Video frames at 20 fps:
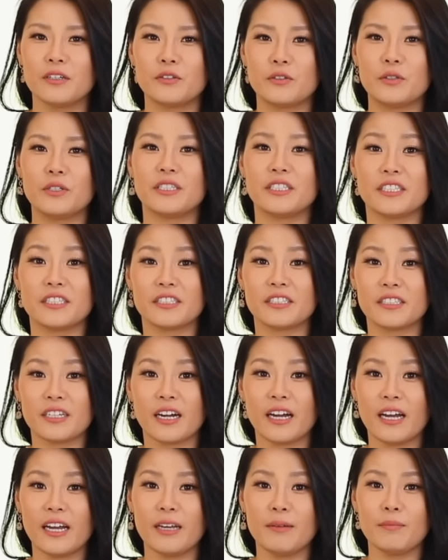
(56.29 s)
during this
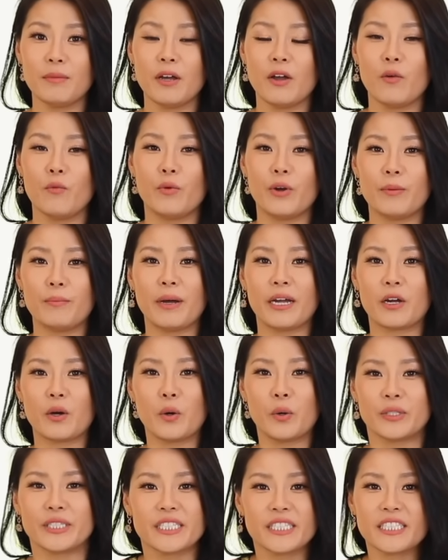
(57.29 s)
time, wear my
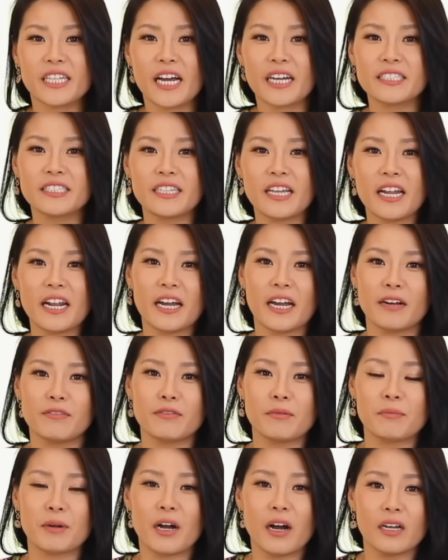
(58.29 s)
cozy socks that I got
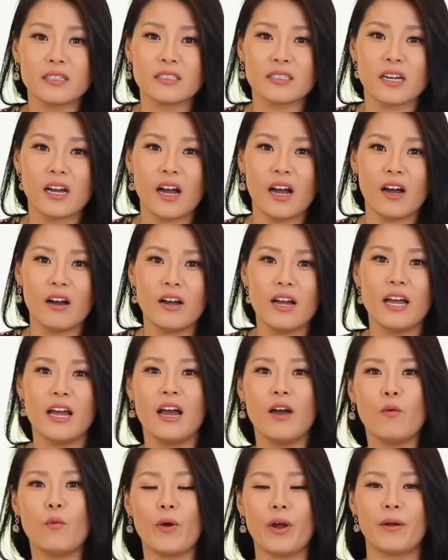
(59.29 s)
from Costco,
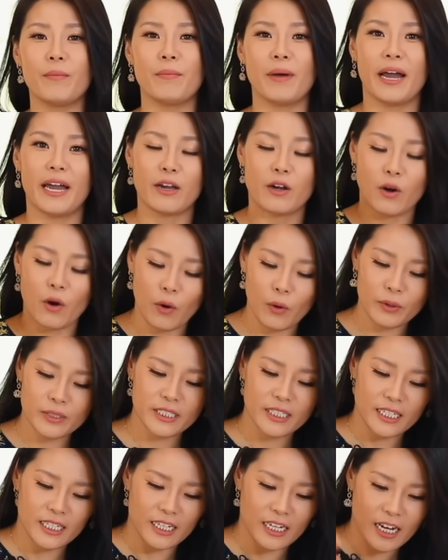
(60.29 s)
wear my
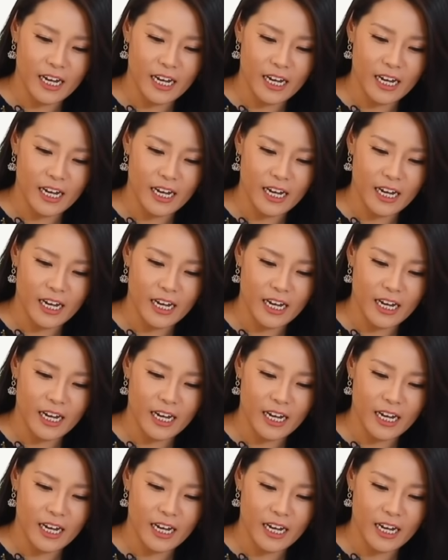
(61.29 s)
cozy